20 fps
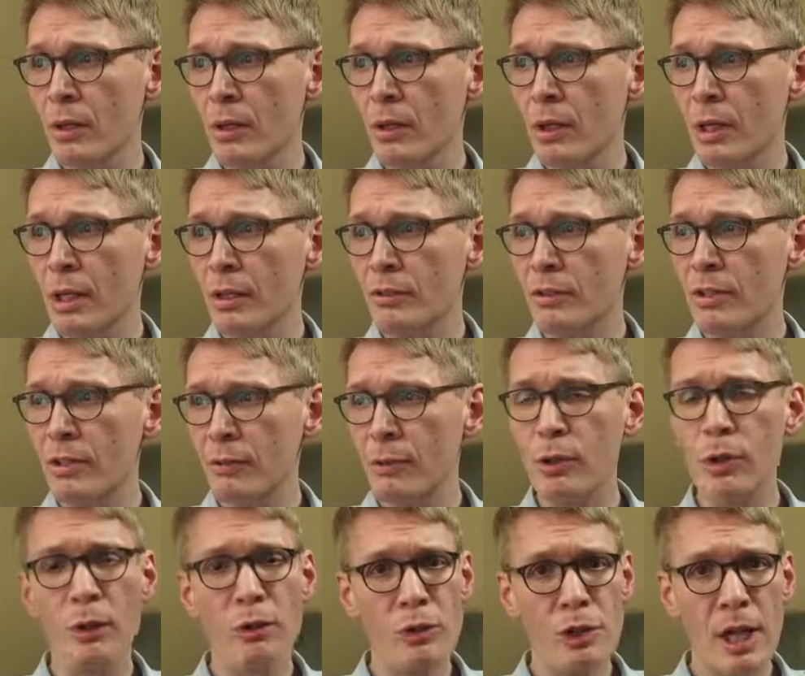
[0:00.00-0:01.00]
It's a
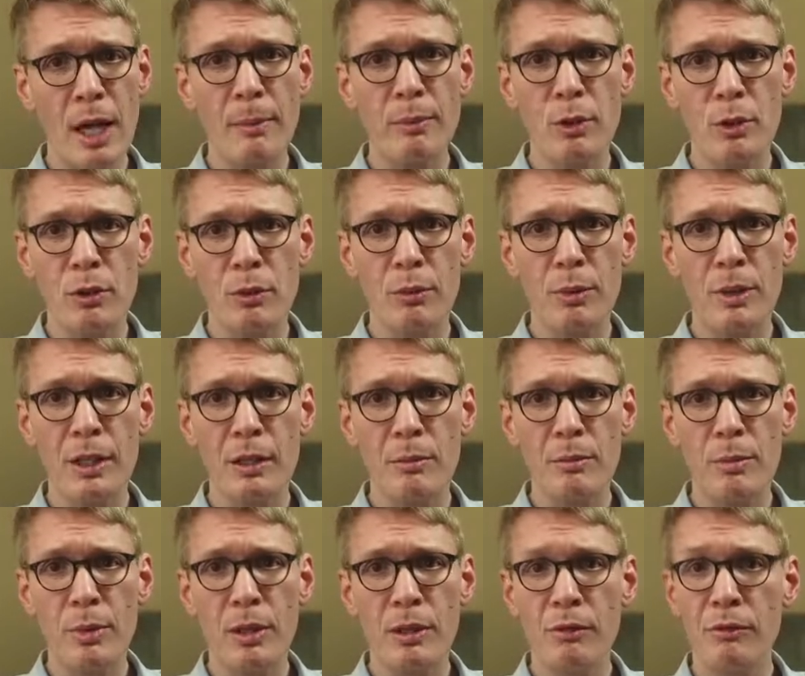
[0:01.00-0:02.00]
difficult chapter to read,
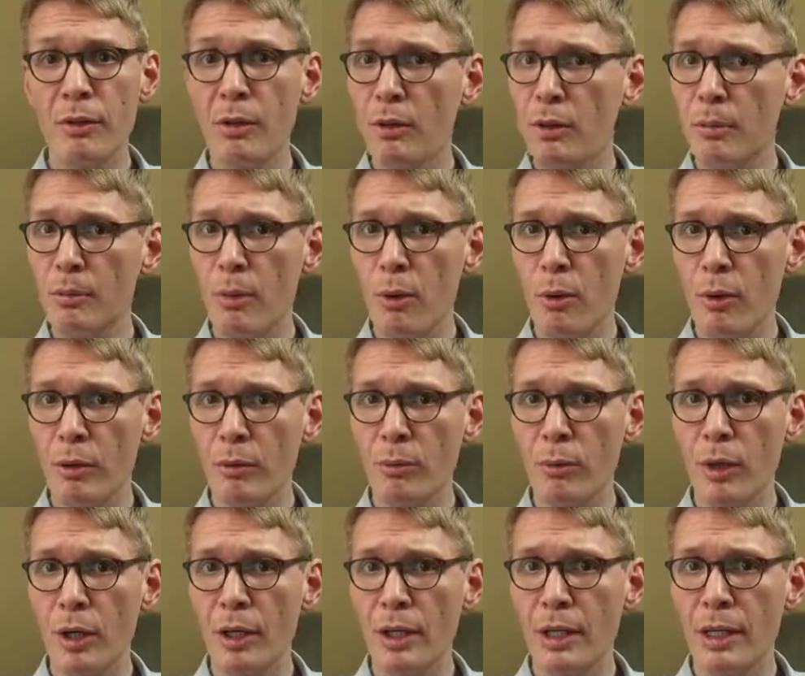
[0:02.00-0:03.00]
but a very important
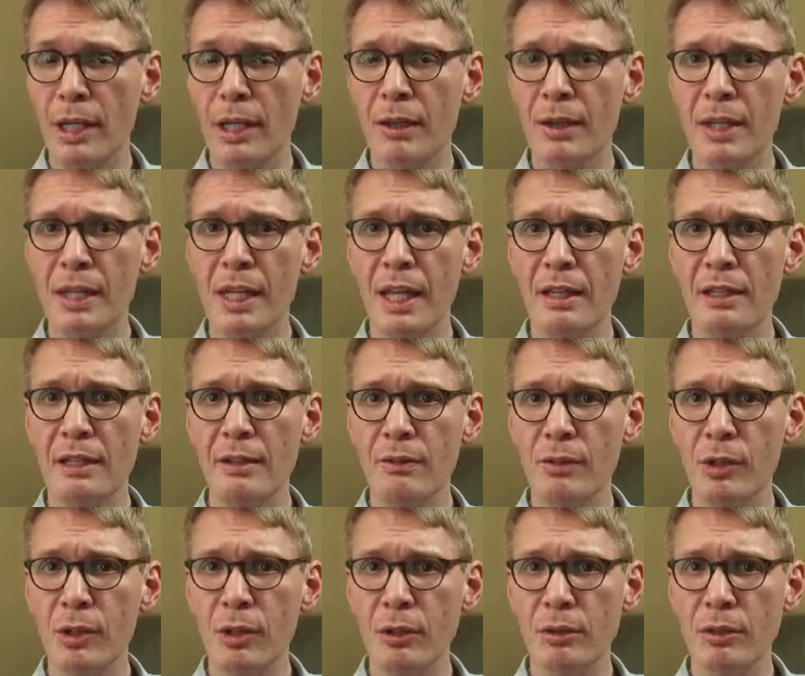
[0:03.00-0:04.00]
one. And I think that
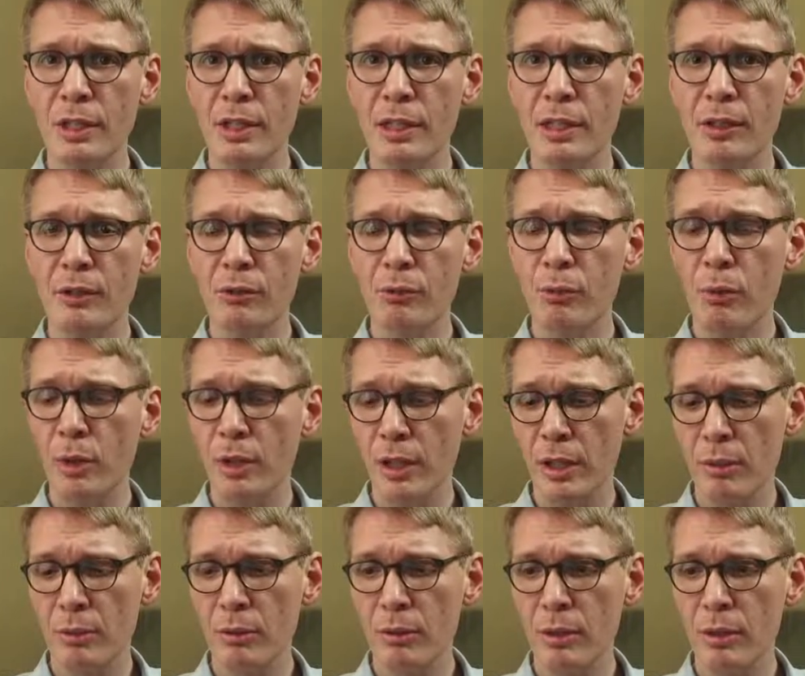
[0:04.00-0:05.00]
difficulty is one
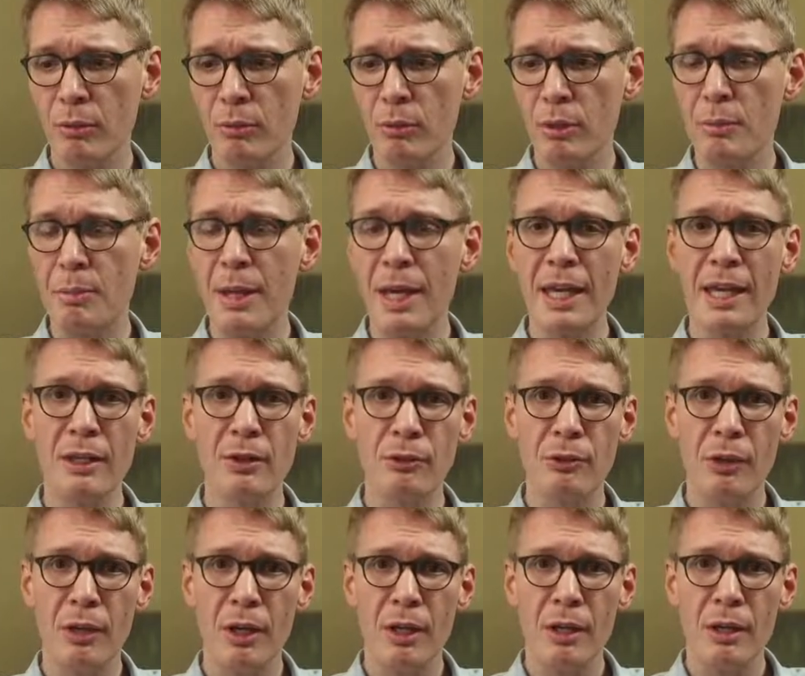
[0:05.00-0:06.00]
that repays
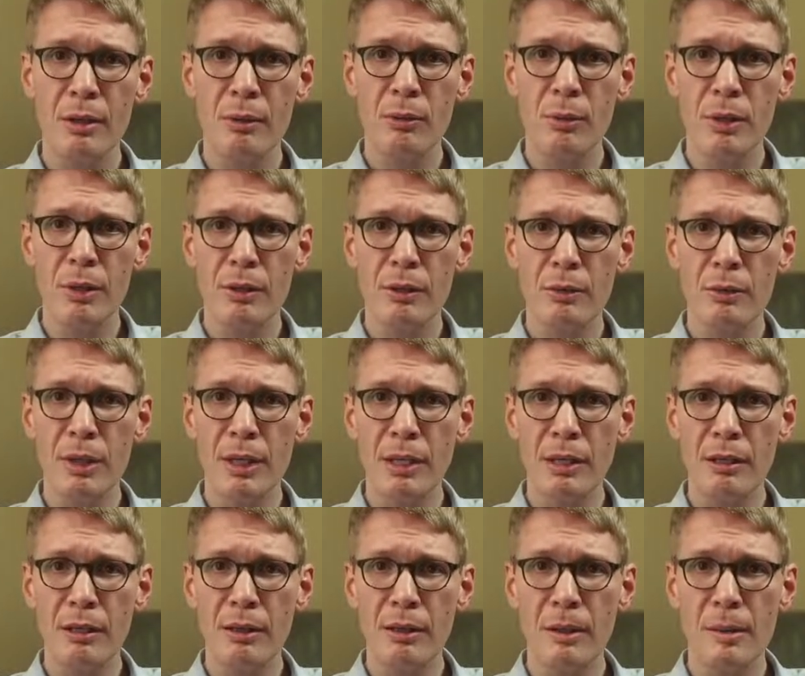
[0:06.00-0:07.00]
with
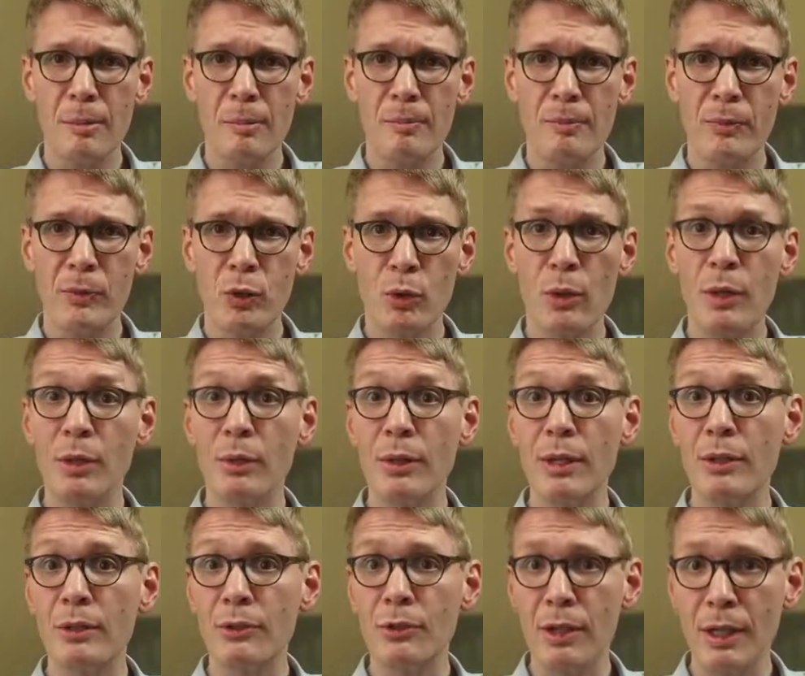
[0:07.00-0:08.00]
greater
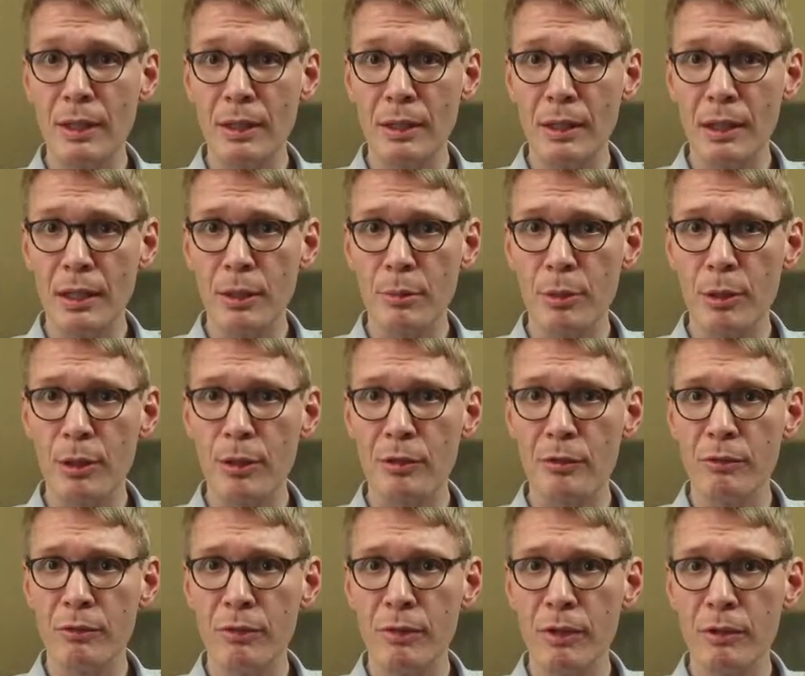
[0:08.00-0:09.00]
insight on the part
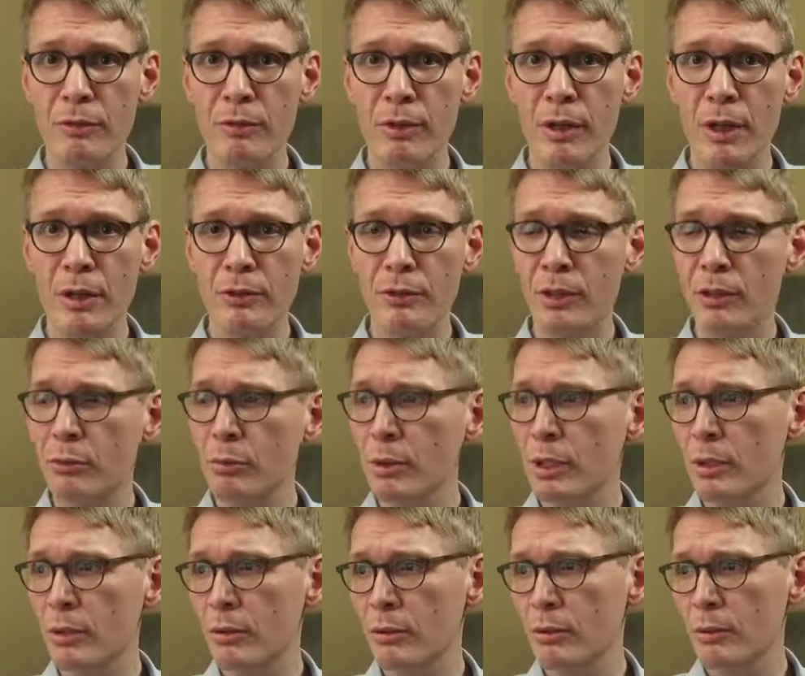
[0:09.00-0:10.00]
of us as
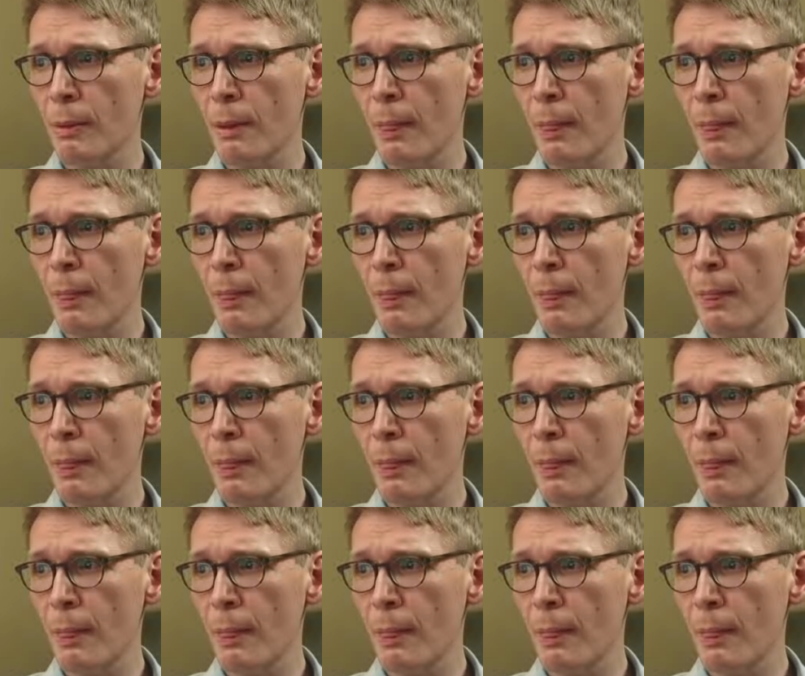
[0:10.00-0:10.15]
readers.